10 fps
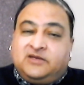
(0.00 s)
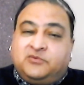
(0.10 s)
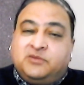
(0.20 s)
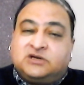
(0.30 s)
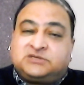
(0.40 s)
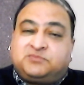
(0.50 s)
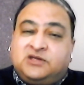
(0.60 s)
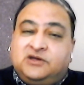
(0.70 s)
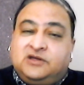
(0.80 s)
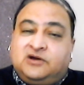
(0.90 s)
we must
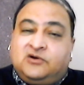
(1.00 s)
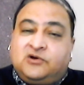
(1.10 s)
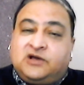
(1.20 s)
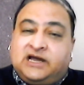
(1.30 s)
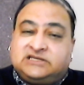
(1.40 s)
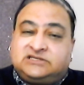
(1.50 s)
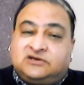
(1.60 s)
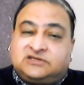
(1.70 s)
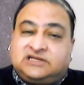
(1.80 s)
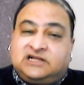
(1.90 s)
be organized
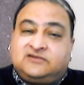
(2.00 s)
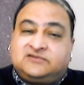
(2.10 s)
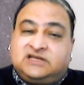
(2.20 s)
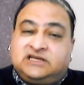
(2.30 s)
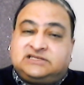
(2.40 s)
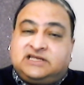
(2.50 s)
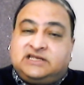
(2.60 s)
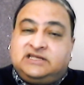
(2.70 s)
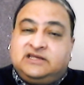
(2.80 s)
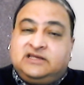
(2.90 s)
ourselves as
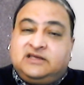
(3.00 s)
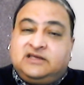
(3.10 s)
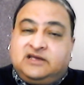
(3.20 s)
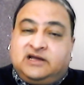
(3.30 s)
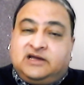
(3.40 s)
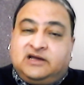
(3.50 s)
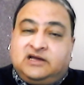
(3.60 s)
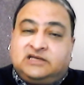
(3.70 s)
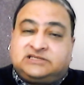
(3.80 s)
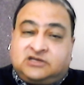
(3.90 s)
a
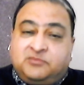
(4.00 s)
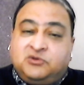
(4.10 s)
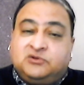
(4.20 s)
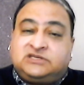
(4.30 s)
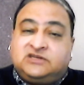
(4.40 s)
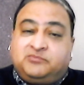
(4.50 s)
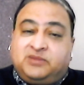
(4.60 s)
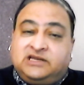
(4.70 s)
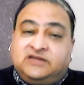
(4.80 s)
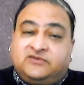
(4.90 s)
community
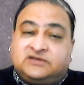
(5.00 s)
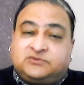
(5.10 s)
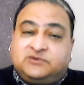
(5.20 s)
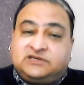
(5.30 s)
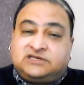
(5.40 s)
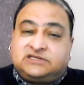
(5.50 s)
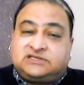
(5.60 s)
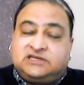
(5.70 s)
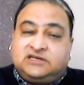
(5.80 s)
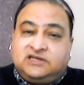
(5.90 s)
of believers, which
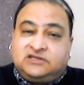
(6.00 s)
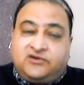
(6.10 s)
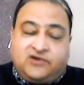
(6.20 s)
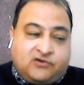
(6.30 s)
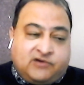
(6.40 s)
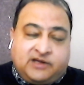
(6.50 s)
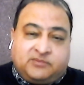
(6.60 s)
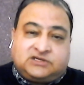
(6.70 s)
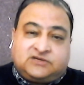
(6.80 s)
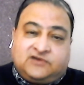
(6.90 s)
is the
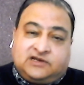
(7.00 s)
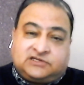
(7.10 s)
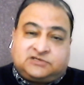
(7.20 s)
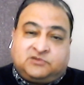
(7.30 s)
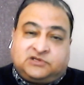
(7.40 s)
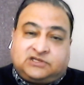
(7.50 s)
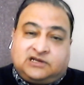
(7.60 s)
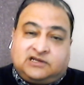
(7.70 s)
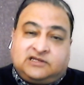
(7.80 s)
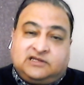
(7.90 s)
requirement of Allah subhanahu
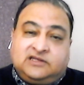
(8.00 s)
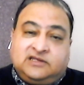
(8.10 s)
wa ta'ala.